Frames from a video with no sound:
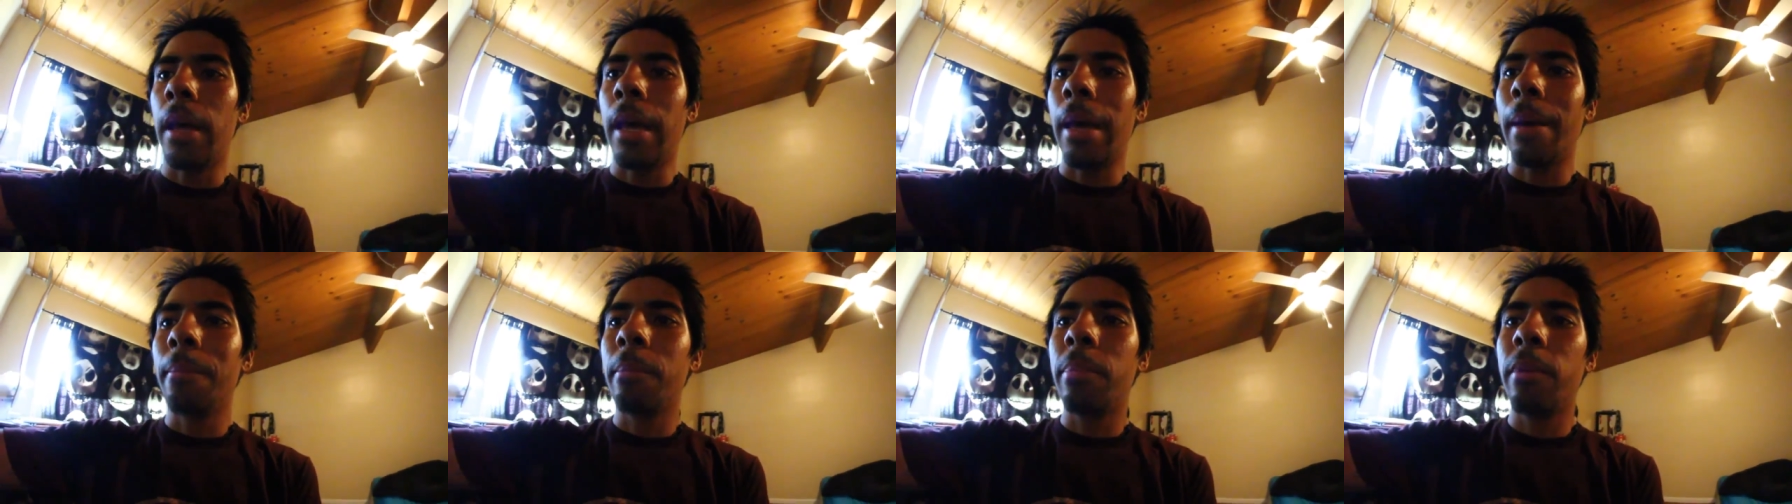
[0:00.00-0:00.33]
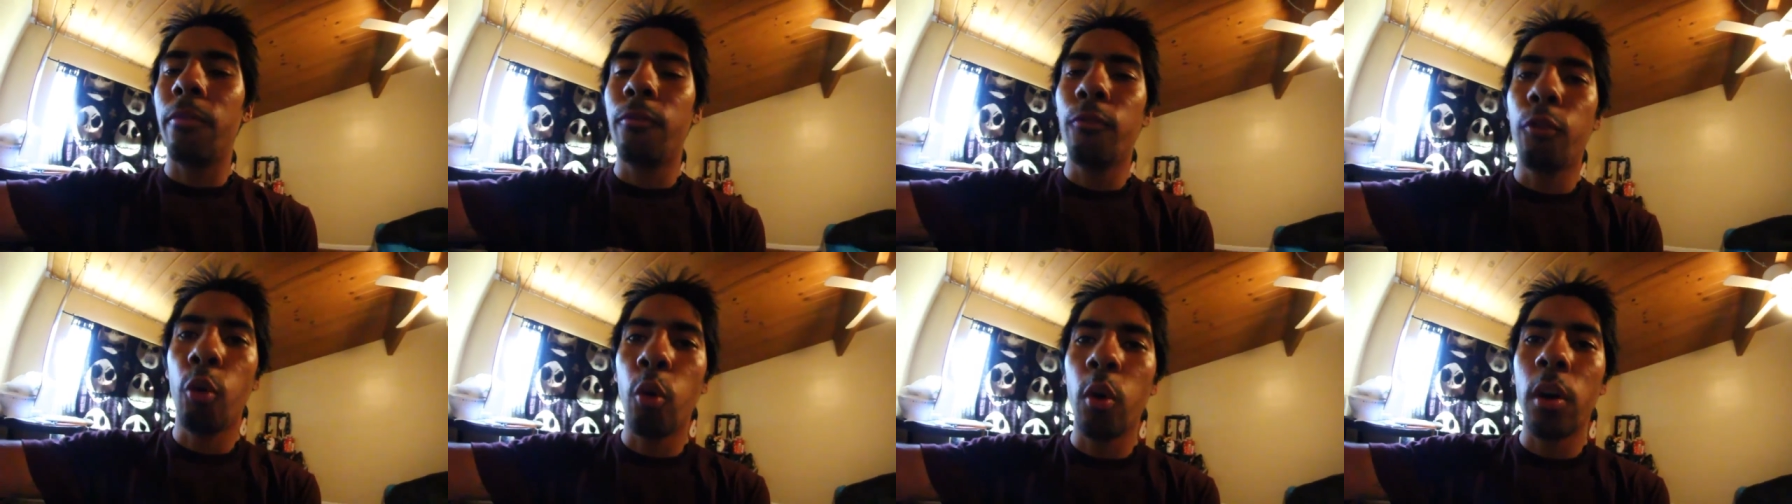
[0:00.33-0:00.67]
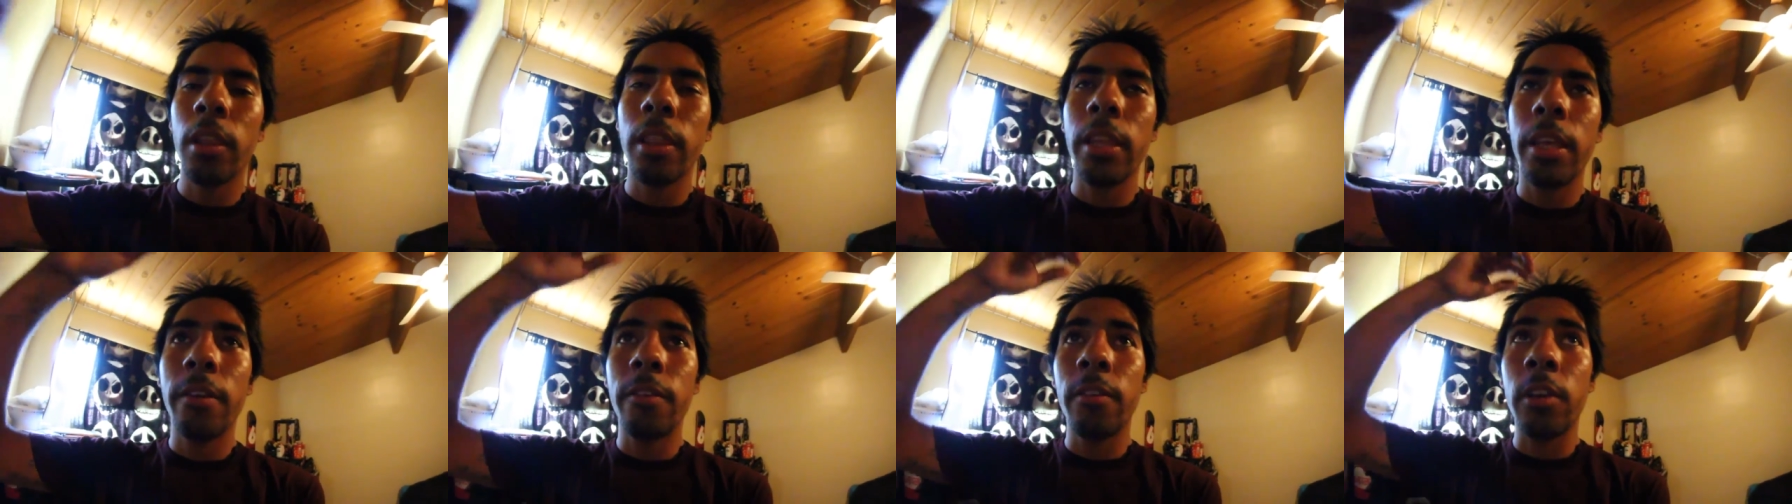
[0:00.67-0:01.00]
And before
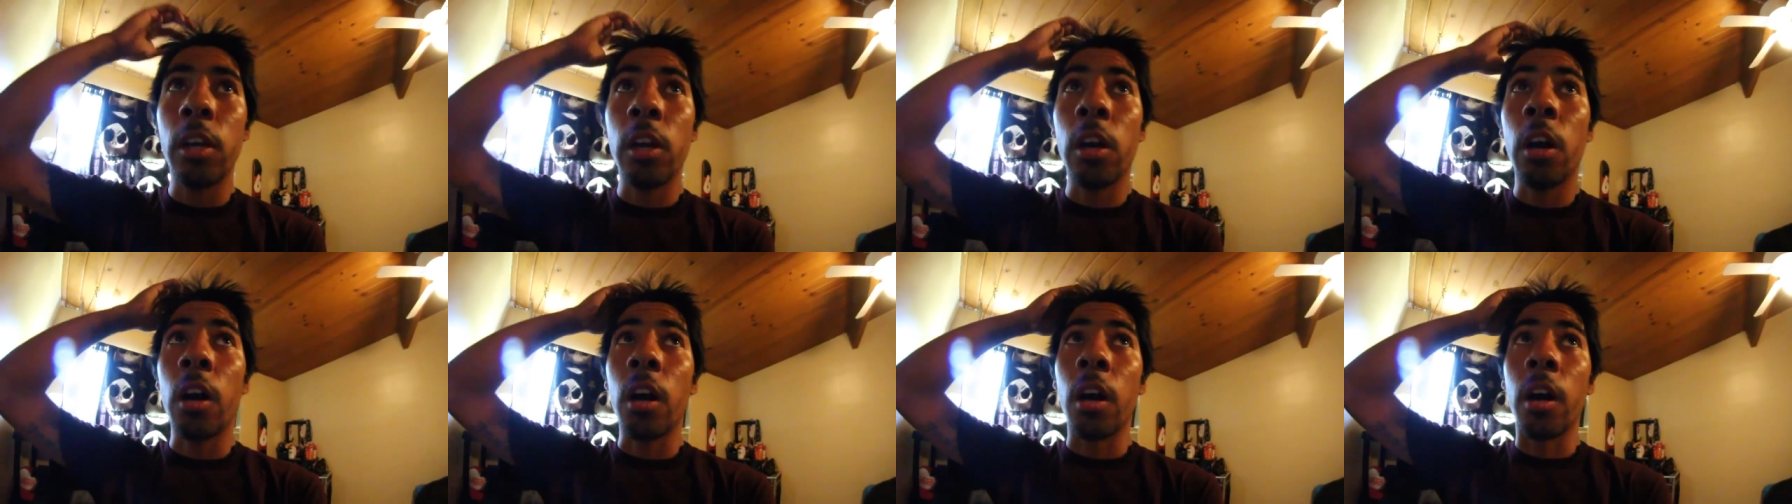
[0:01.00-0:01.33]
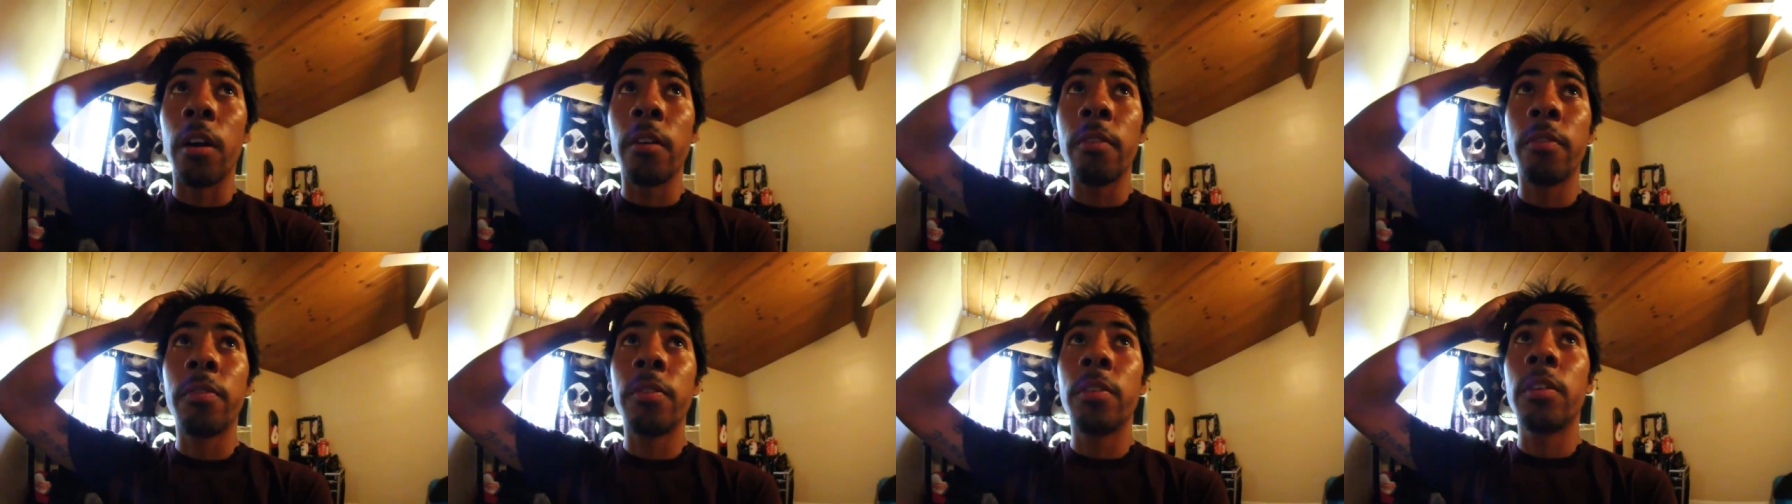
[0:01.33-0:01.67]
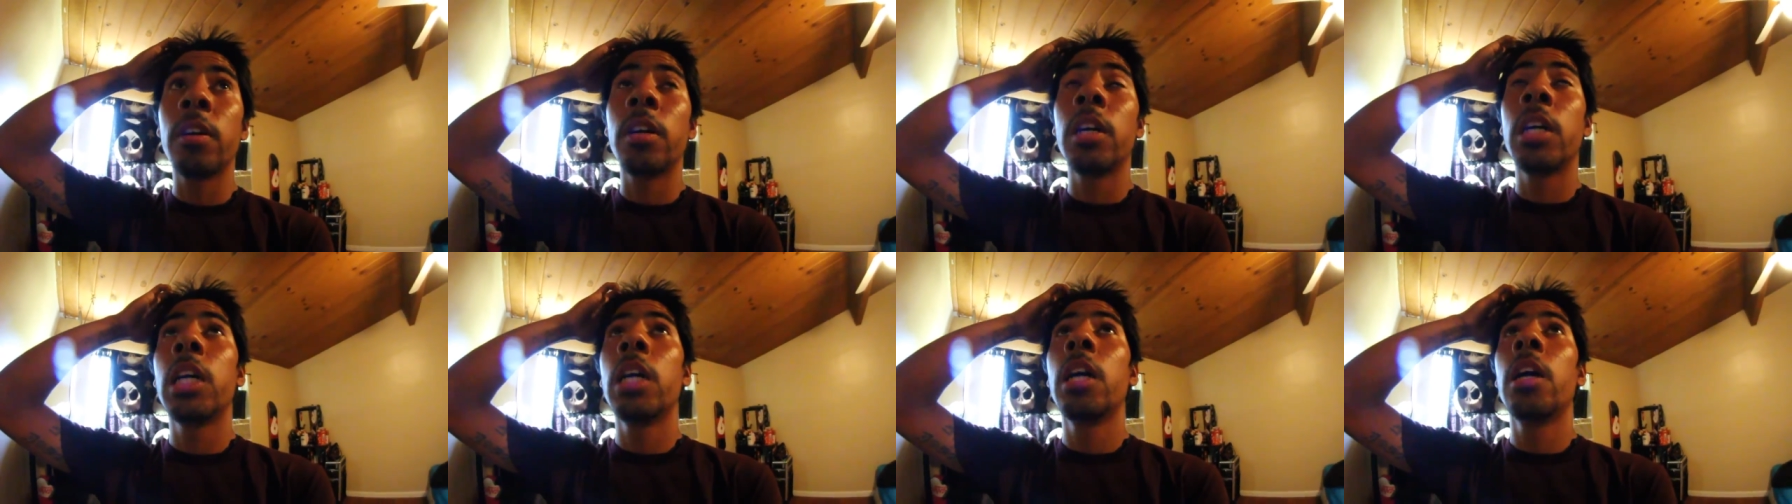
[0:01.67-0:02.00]
leaving off,
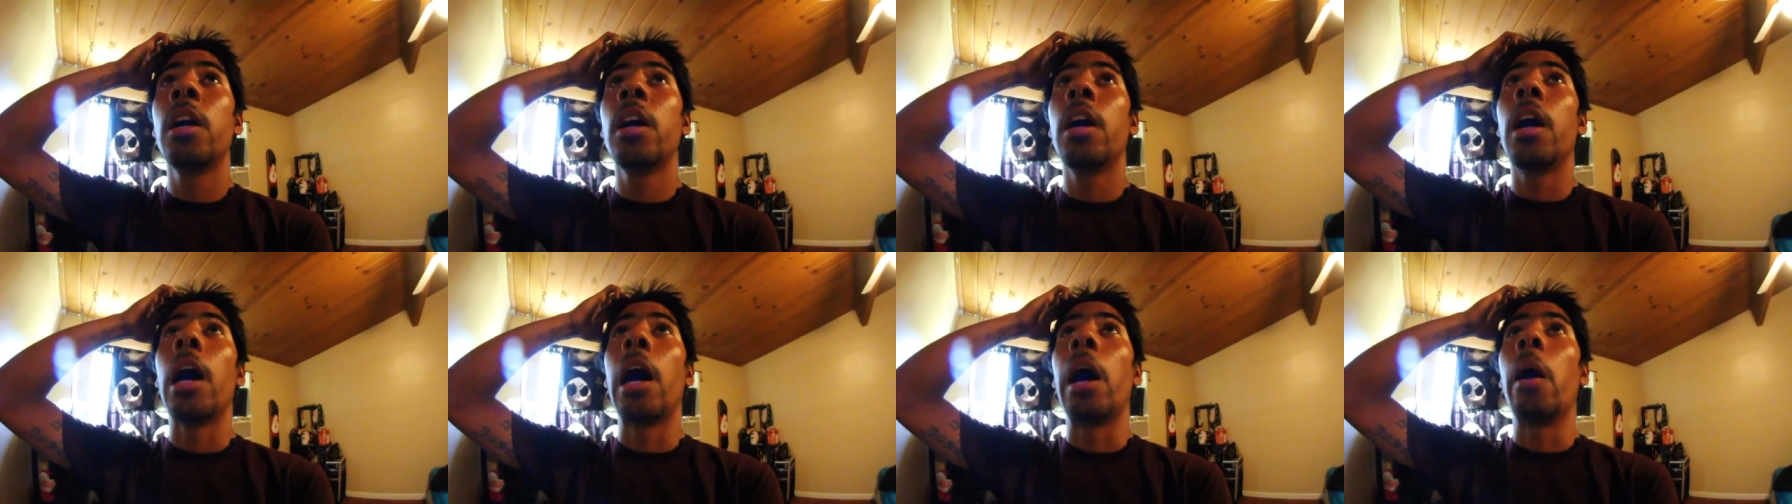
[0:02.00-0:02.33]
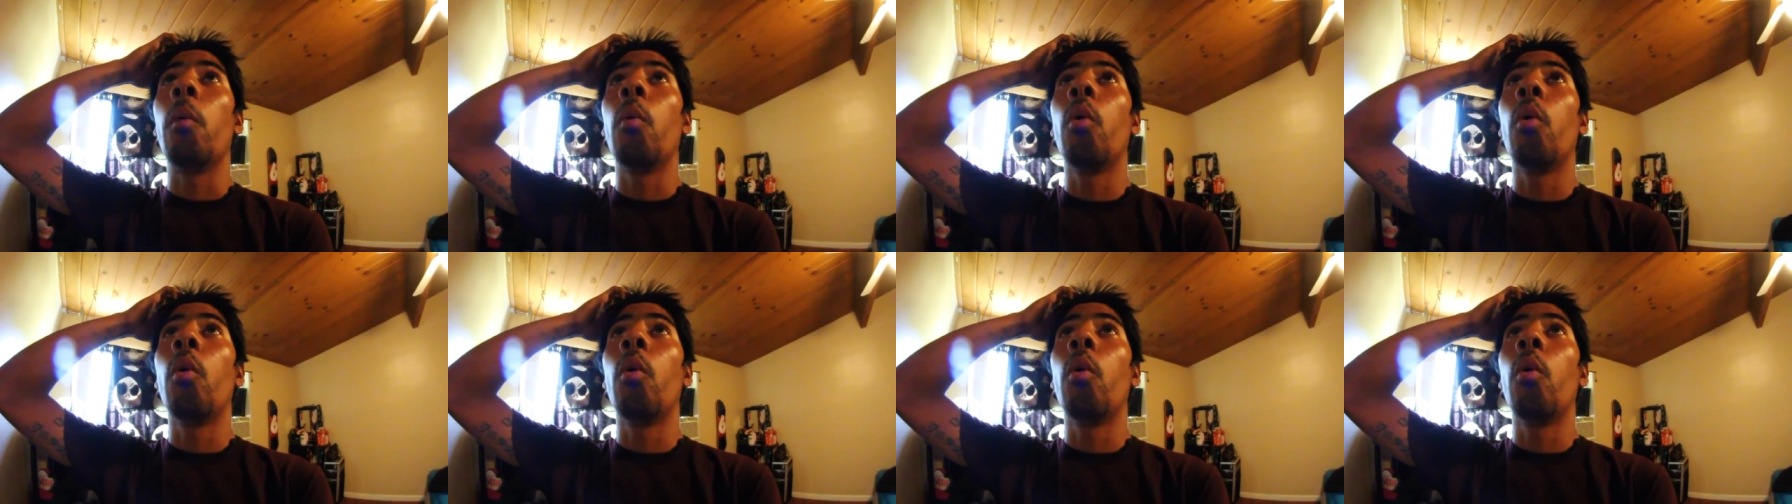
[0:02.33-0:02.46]
I